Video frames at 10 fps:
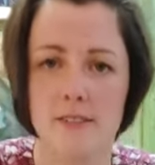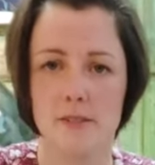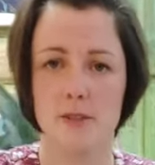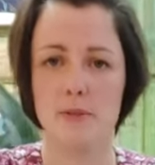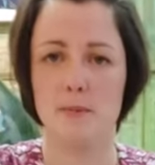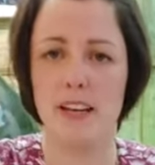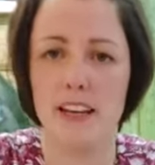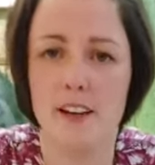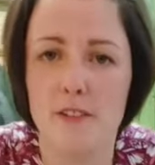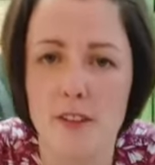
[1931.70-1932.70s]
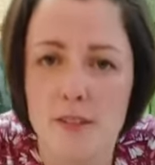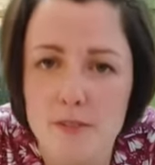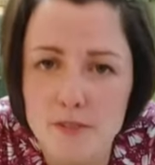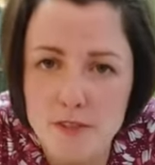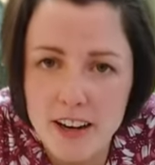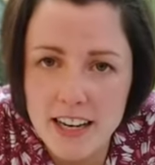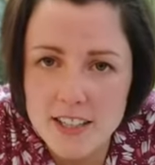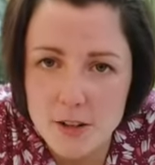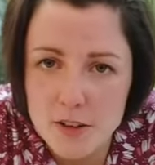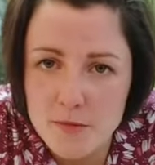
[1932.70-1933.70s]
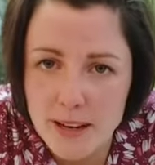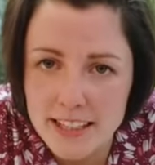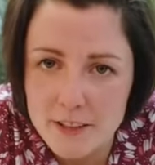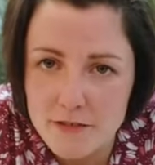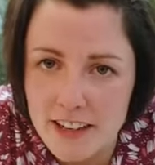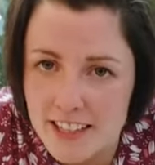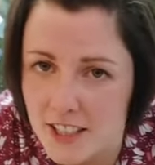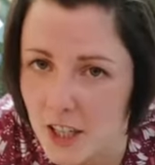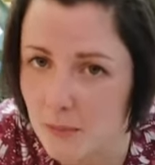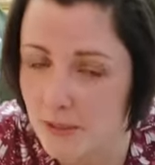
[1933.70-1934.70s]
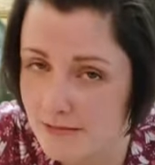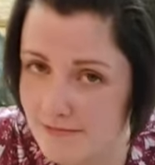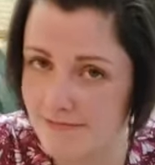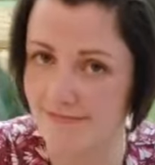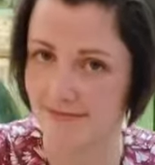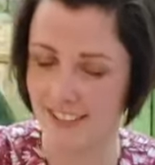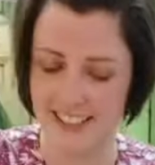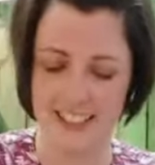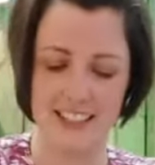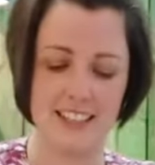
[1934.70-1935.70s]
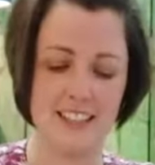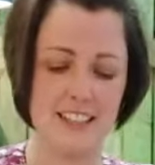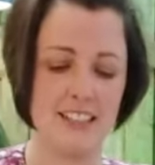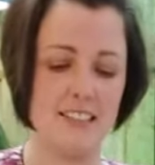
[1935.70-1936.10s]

Someone's making a Freya top. Oh, you made the Freya top. Oh, very nice.